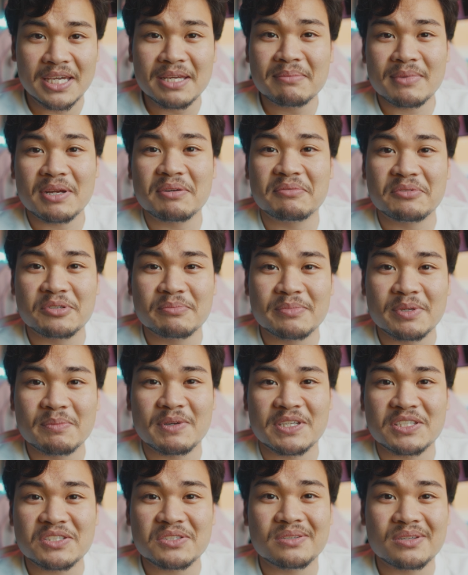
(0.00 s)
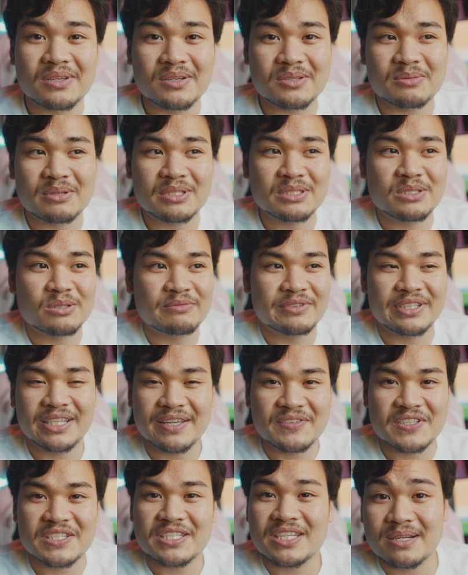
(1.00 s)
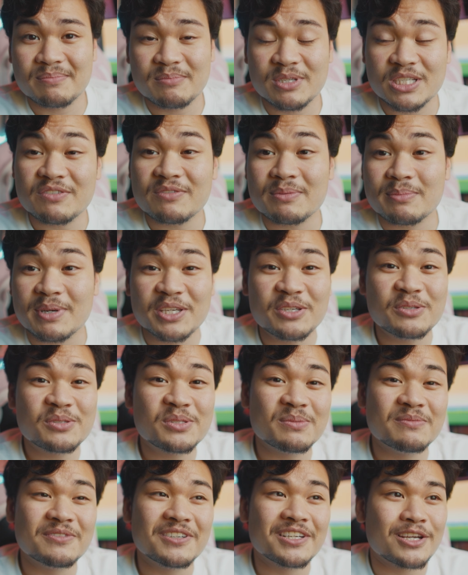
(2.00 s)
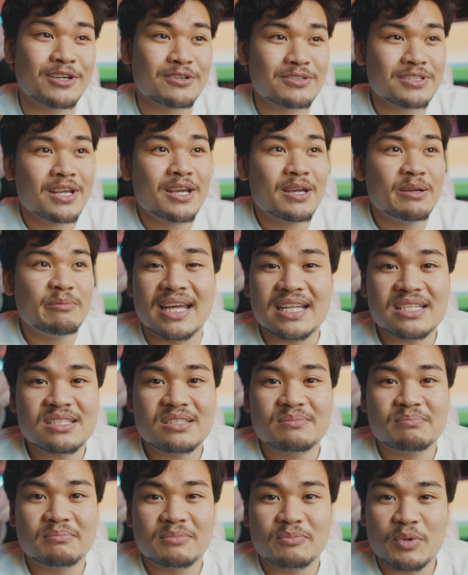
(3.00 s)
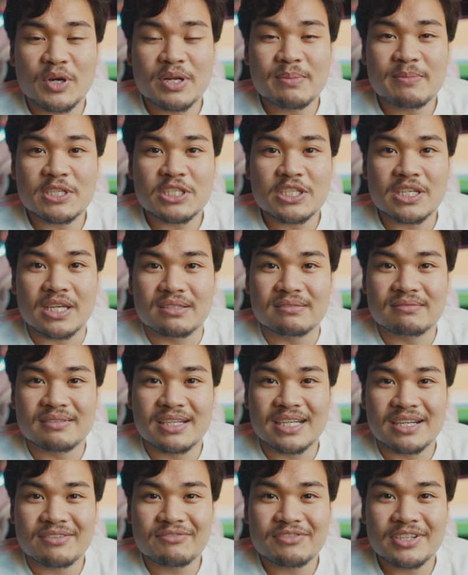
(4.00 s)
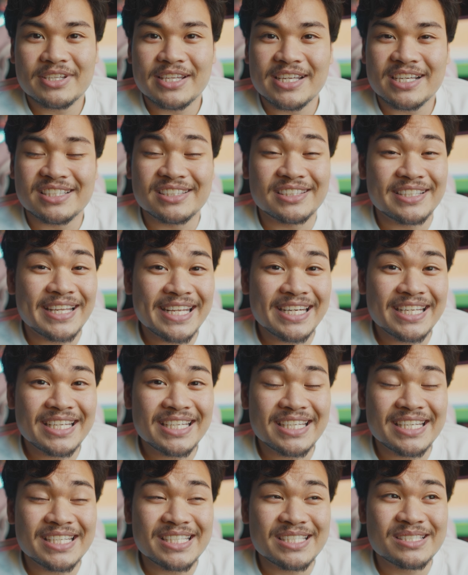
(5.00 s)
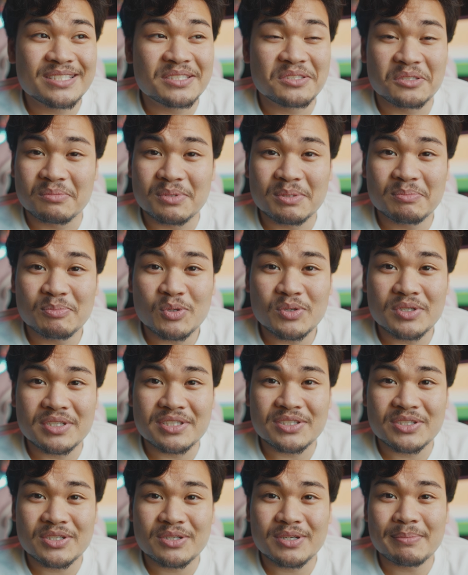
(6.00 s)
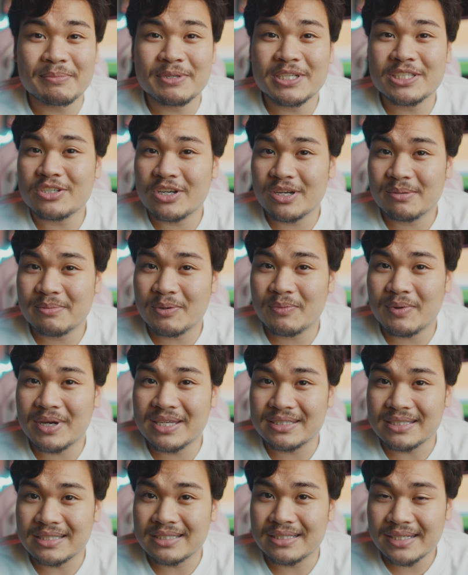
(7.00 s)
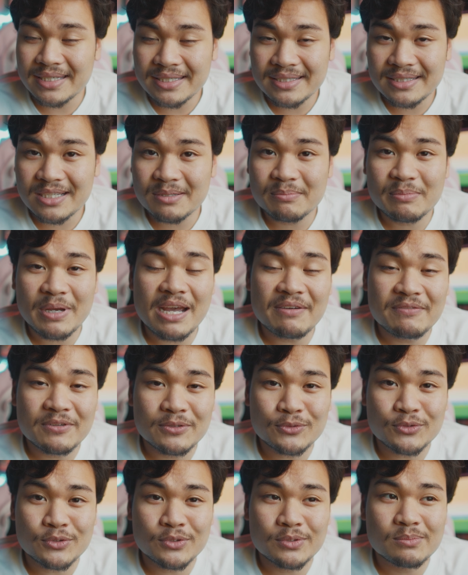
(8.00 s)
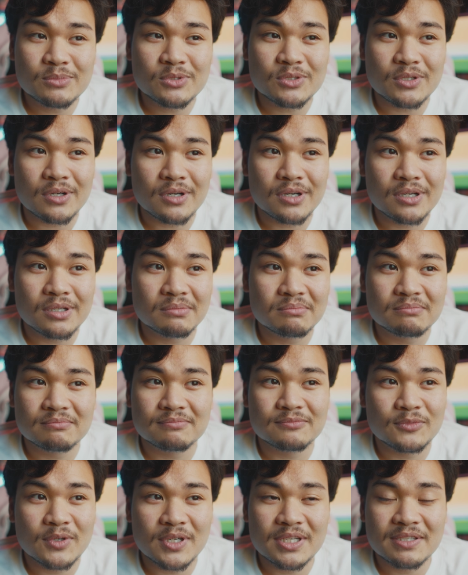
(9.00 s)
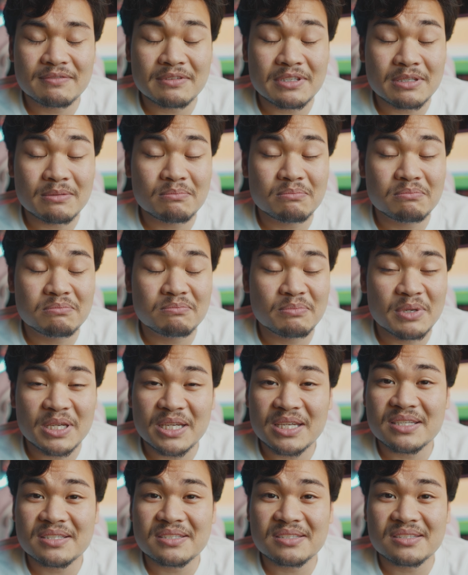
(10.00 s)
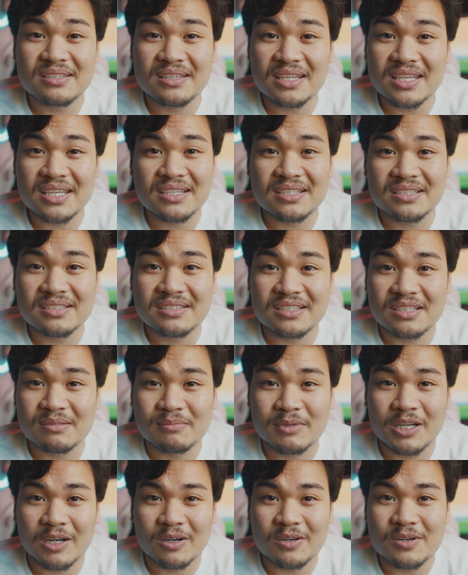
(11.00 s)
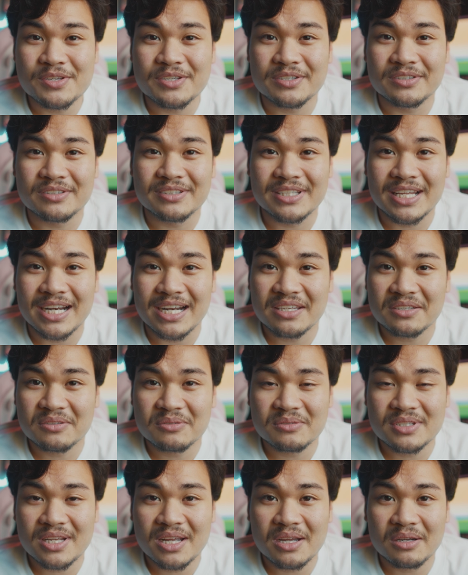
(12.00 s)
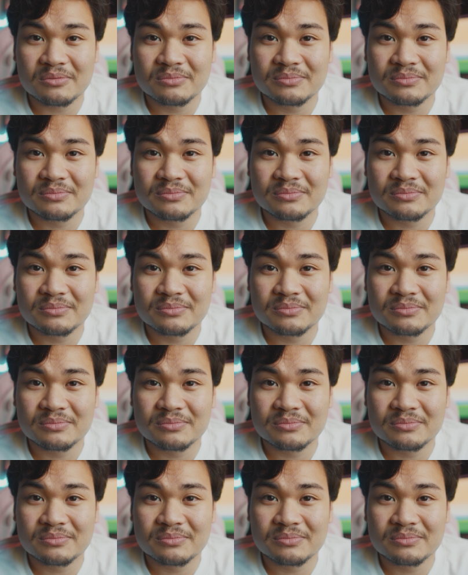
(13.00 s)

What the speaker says: in my room in my studio, so I don't really have to set up much for my YouTube videos. That's pretty much it. And I feel like lighting is super important, so I'm going to talk about why the Nanlite Pavotubes are one of the biggest things in my arsenal that I use now.